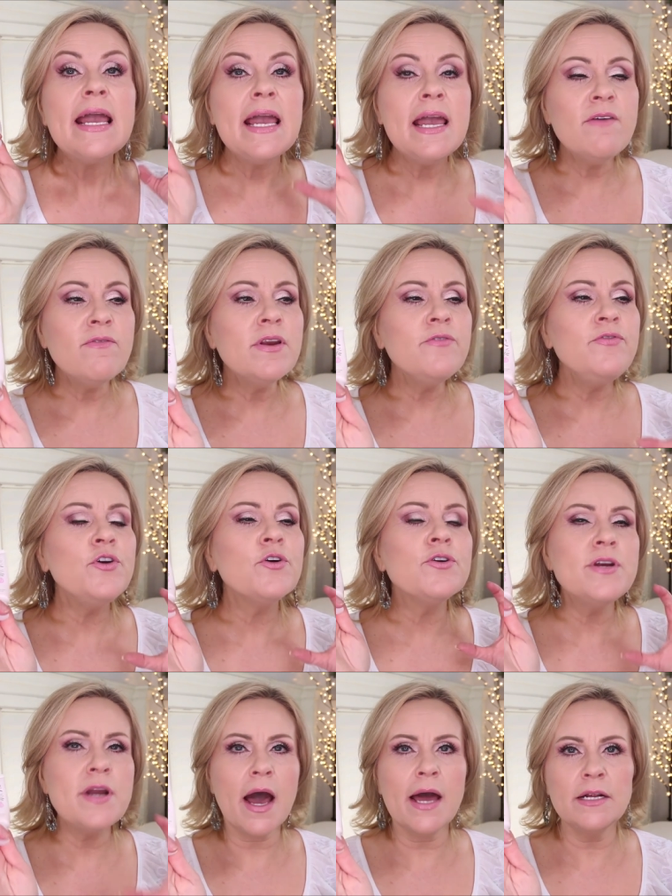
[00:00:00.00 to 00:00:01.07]
even if you're
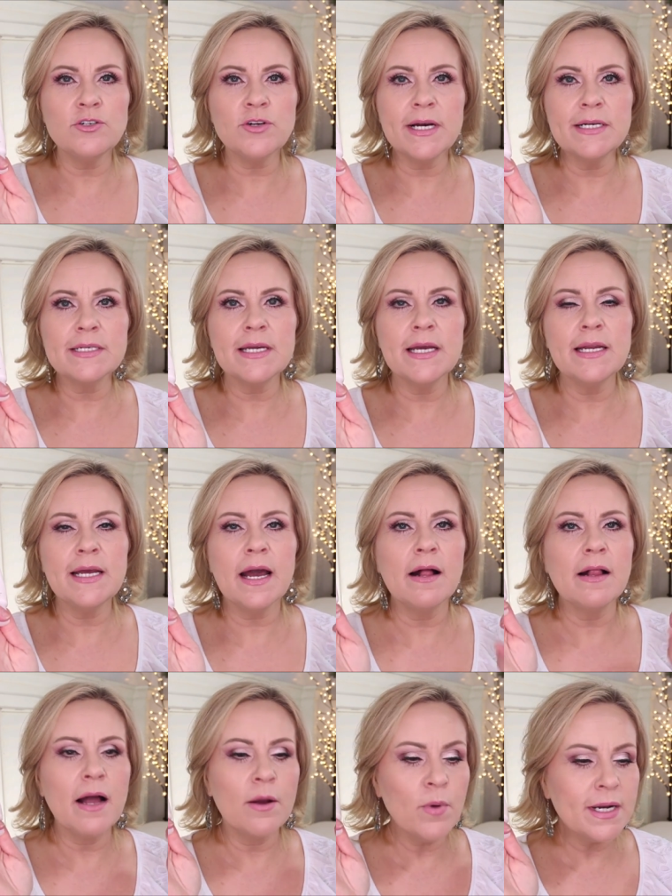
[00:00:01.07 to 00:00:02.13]
not a dry skin
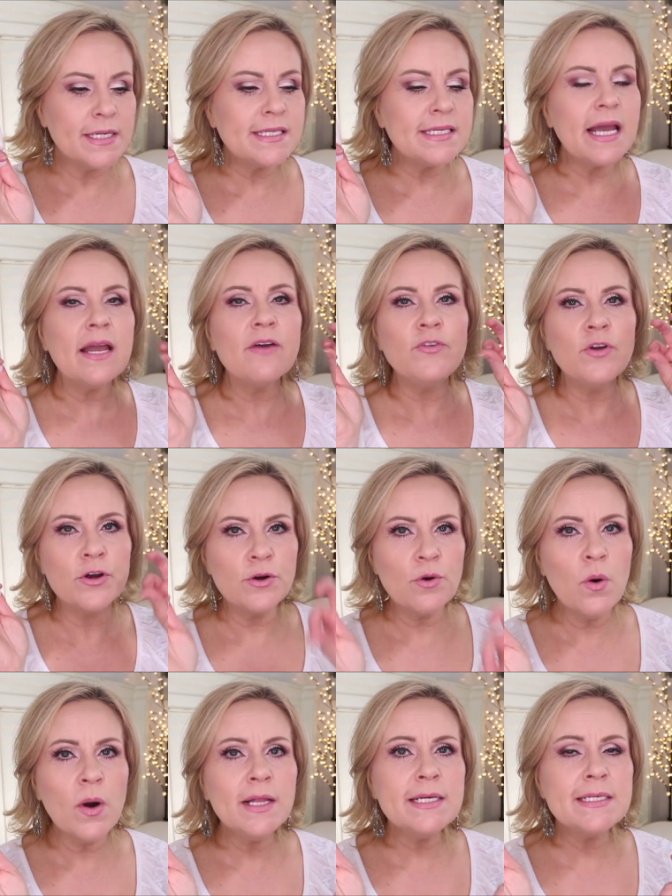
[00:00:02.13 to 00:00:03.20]
gal, I want to say if you're an
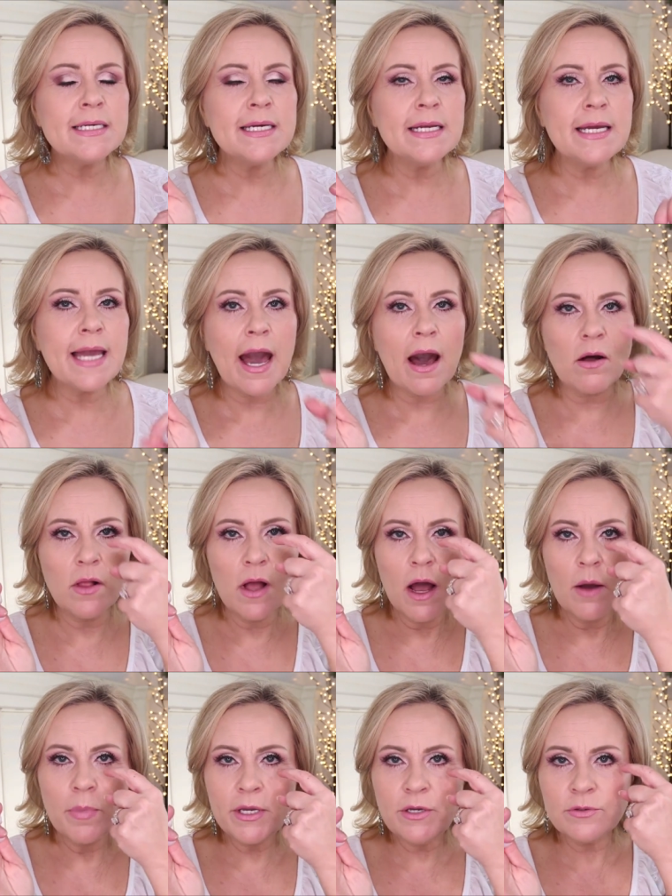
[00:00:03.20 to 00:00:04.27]
oily skin gal,
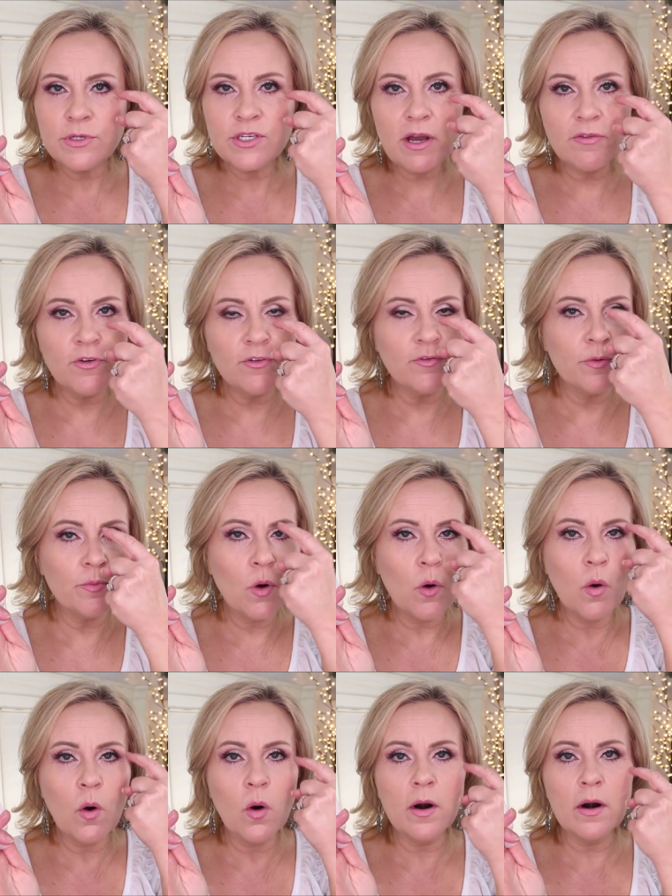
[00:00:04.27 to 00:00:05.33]
but you suffer from
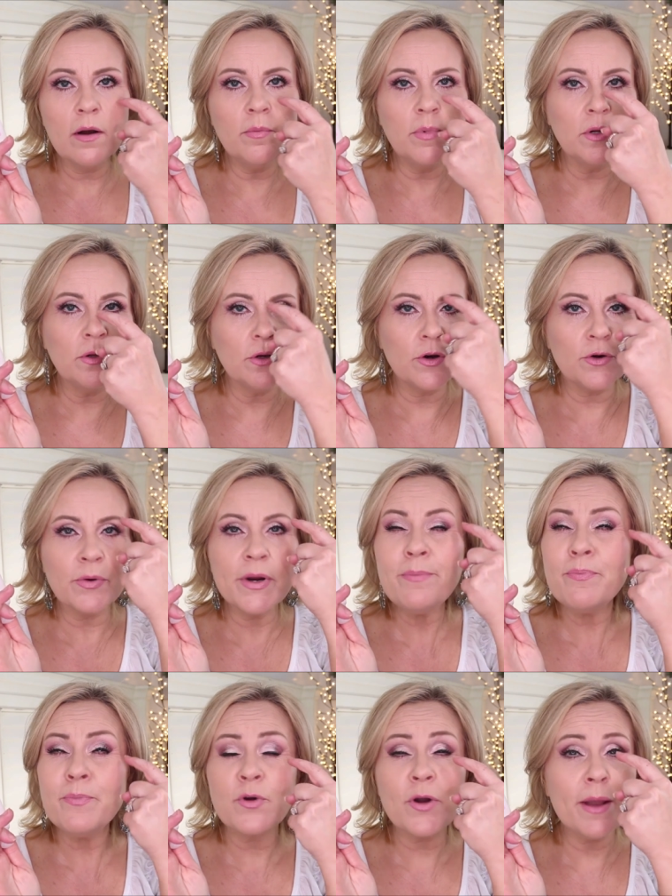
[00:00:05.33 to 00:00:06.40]
horrible
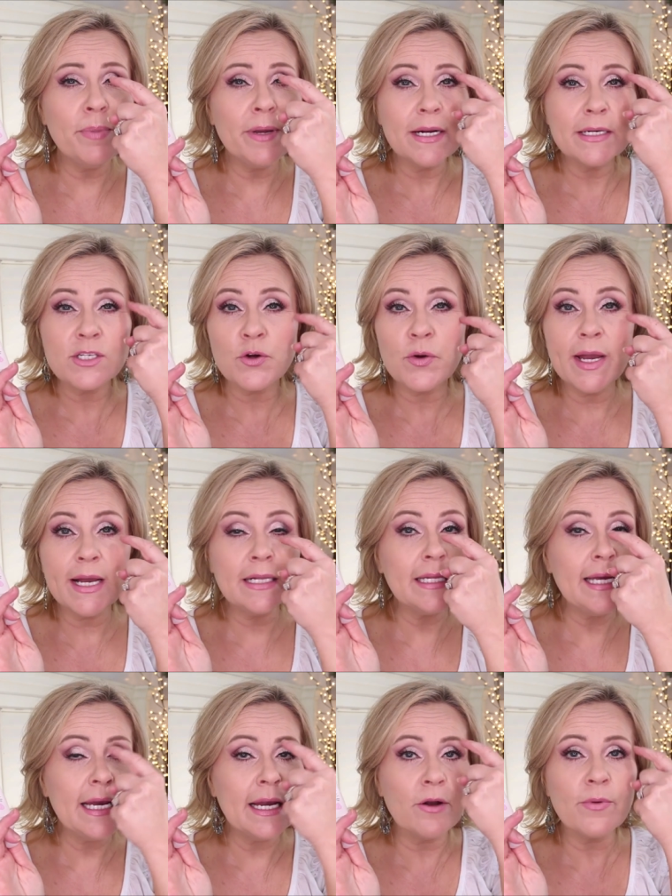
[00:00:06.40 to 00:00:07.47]
creep,
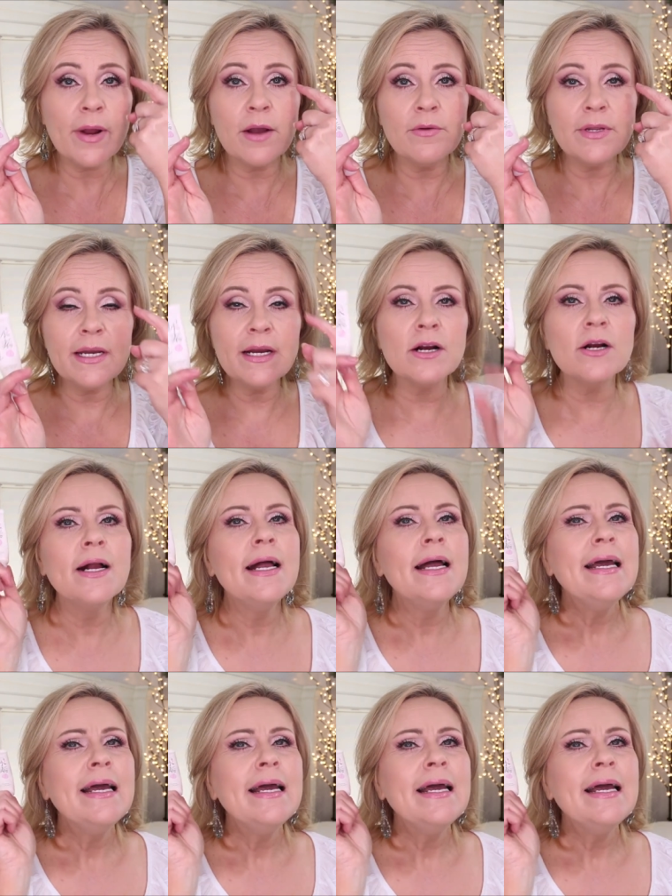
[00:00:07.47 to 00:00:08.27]
crinkling around here,